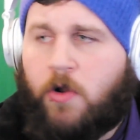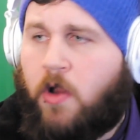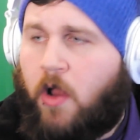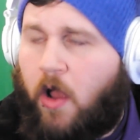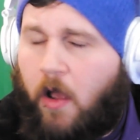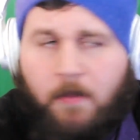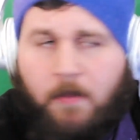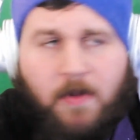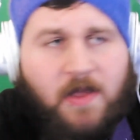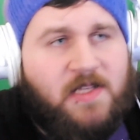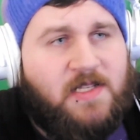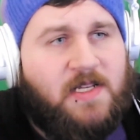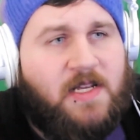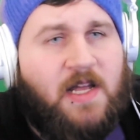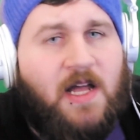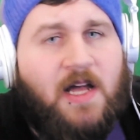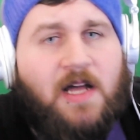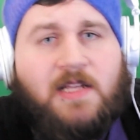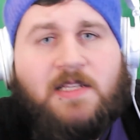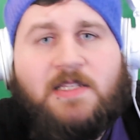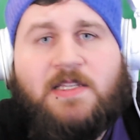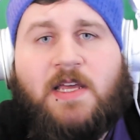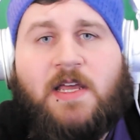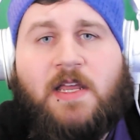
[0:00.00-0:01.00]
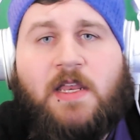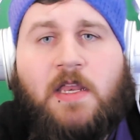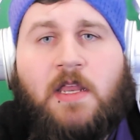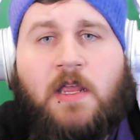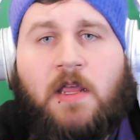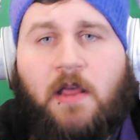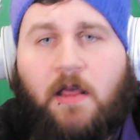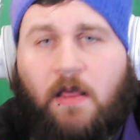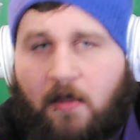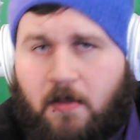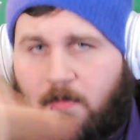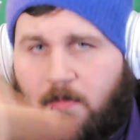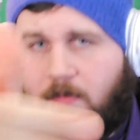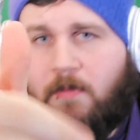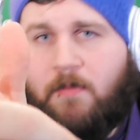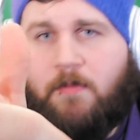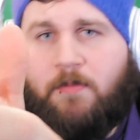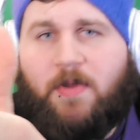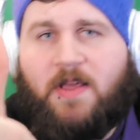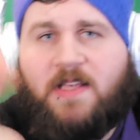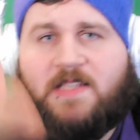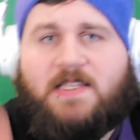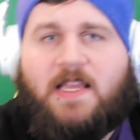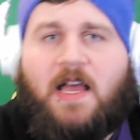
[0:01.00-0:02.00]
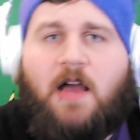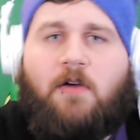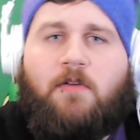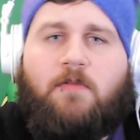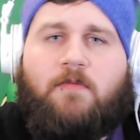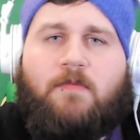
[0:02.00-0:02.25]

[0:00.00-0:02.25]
amazing content. Peace out.